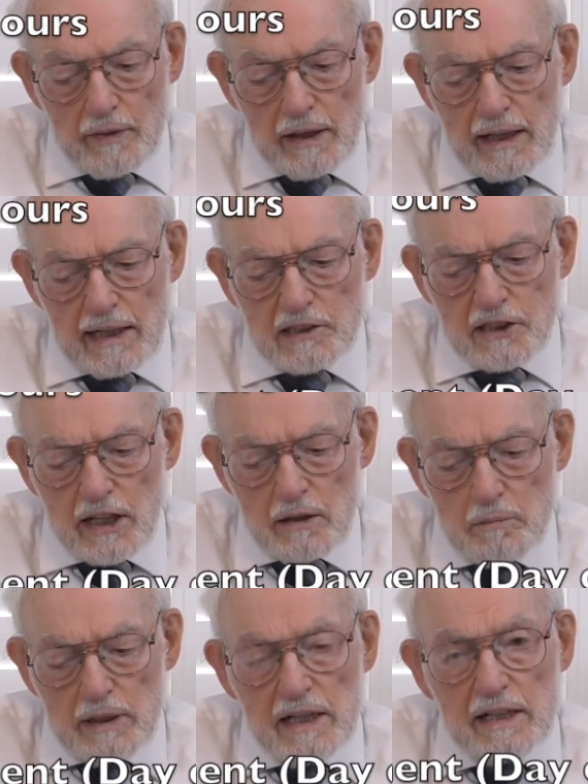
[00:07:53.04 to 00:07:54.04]
It
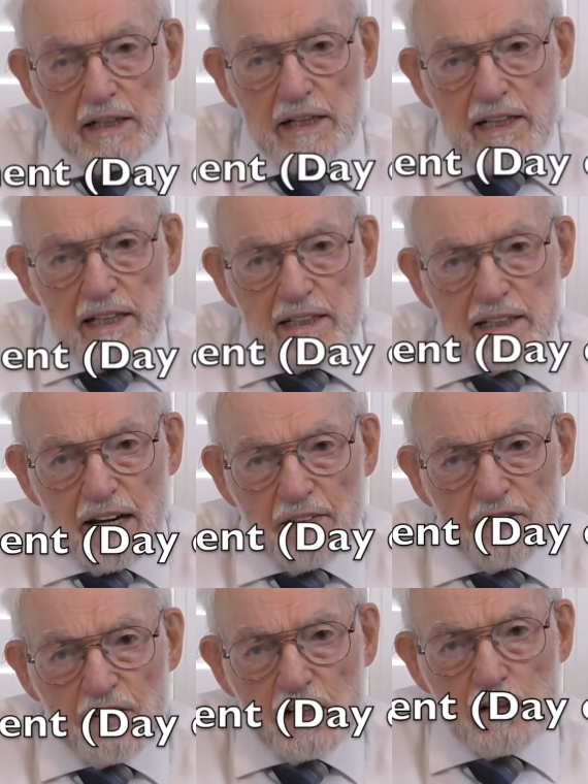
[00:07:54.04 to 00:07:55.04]
can be an
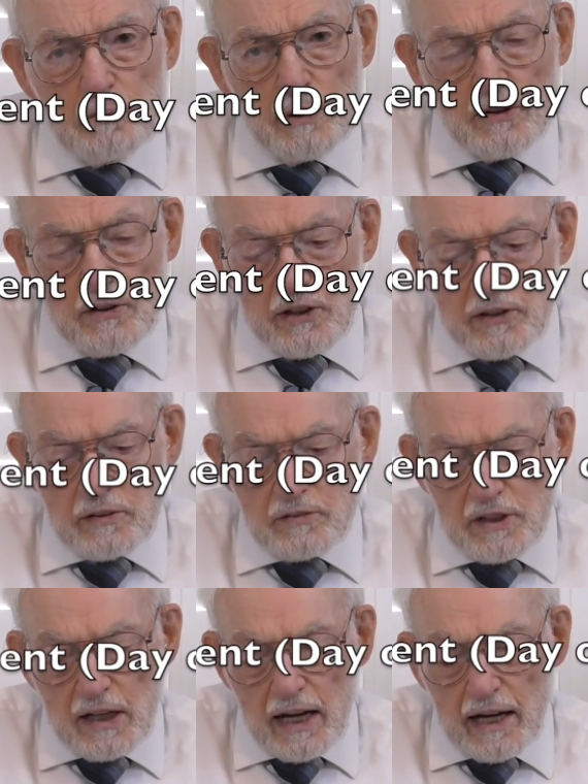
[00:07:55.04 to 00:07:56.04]
indefinite period of
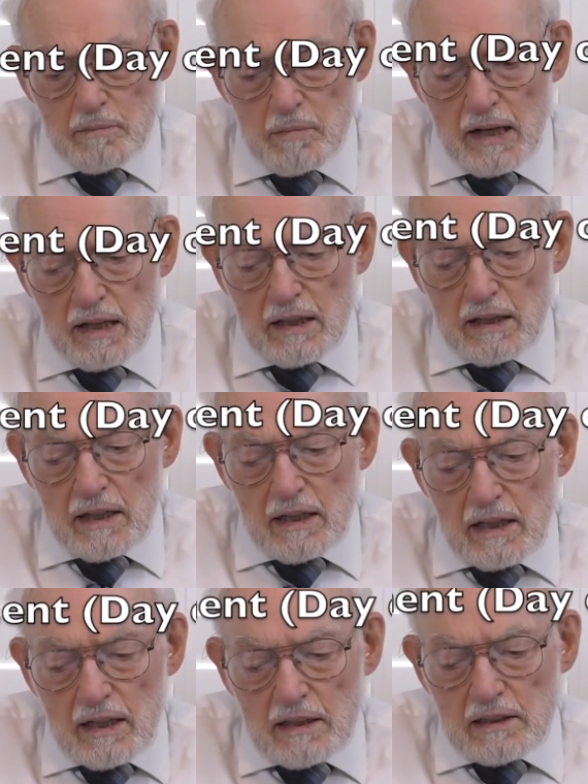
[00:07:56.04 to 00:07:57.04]
time,
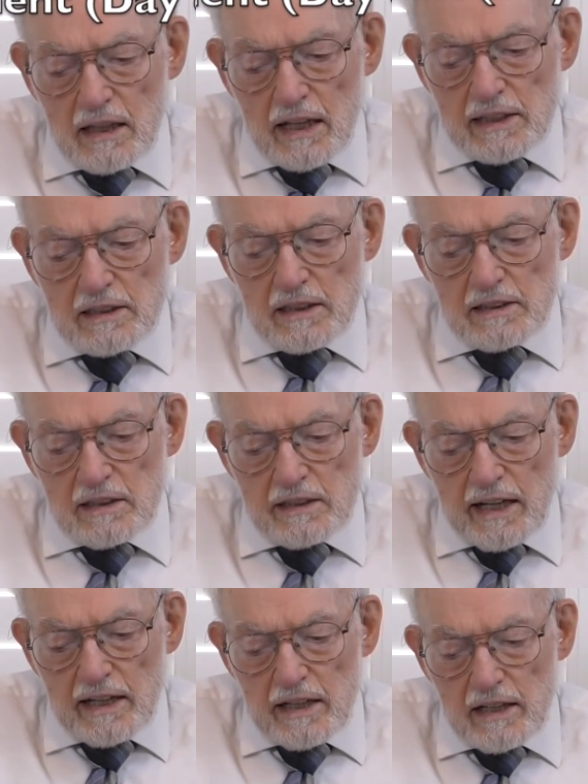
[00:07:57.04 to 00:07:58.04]
like the
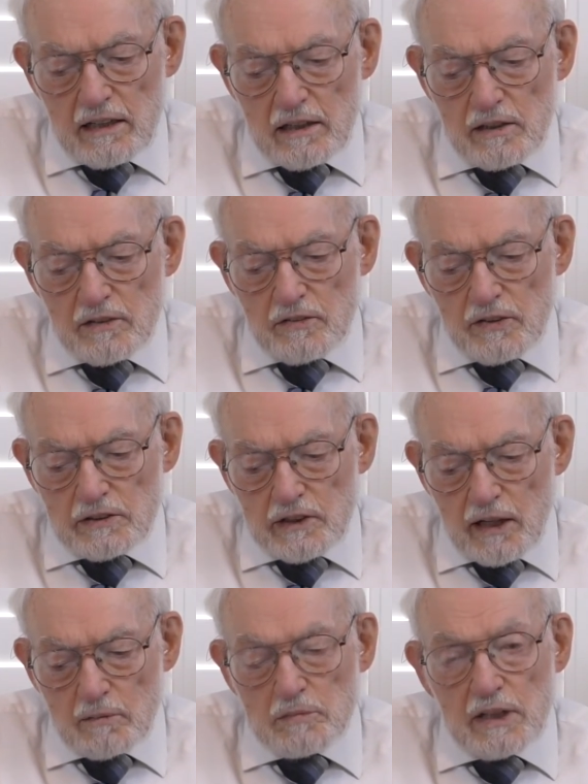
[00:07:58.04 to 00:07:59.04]
day of
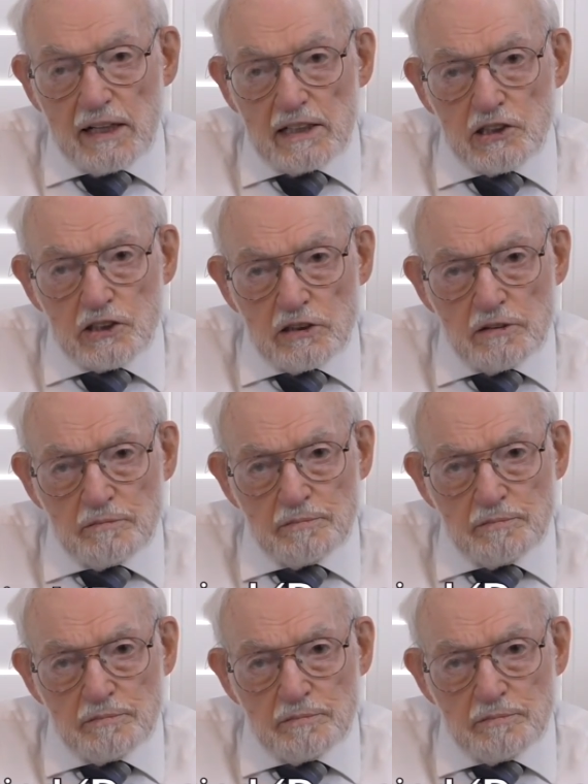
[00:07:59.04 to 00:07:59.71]
temptation.